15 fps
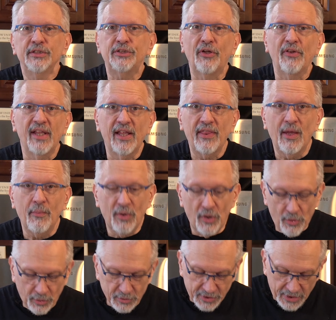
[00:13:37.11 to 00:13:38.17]
so that they will
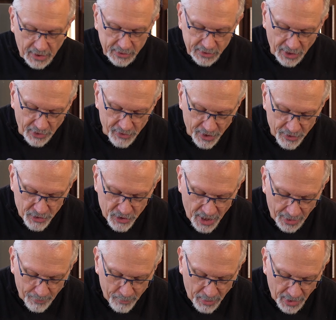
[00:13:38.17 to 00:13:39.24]
hold on to their
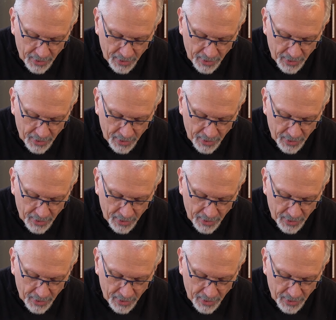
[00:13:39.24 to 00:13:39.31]
shape.